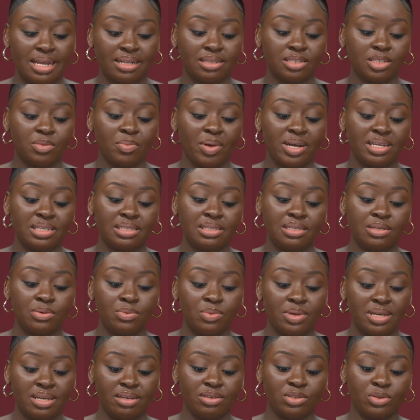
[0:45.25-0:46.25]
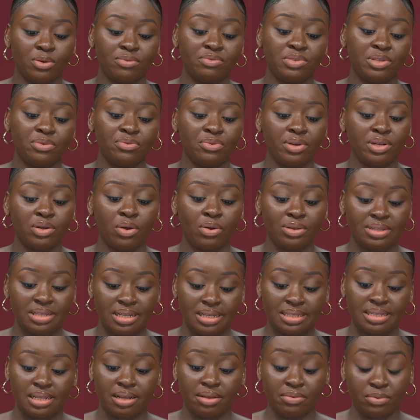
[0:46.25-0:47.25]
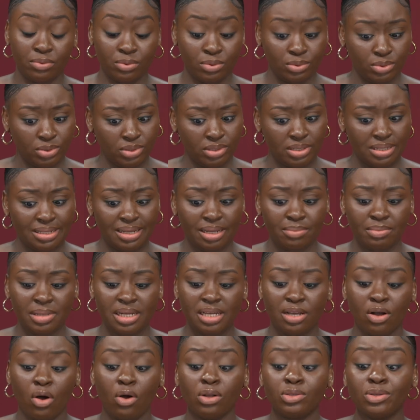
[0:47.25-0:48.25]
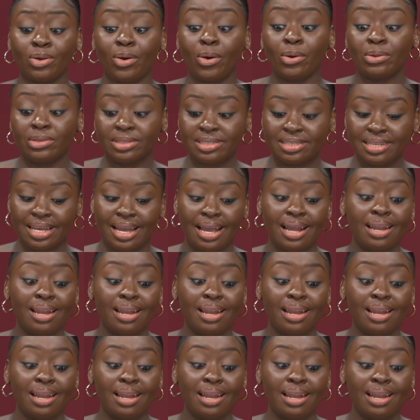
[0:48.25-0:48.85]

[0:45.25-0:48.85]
and spicy wings of different hotness levels, namely hot hot,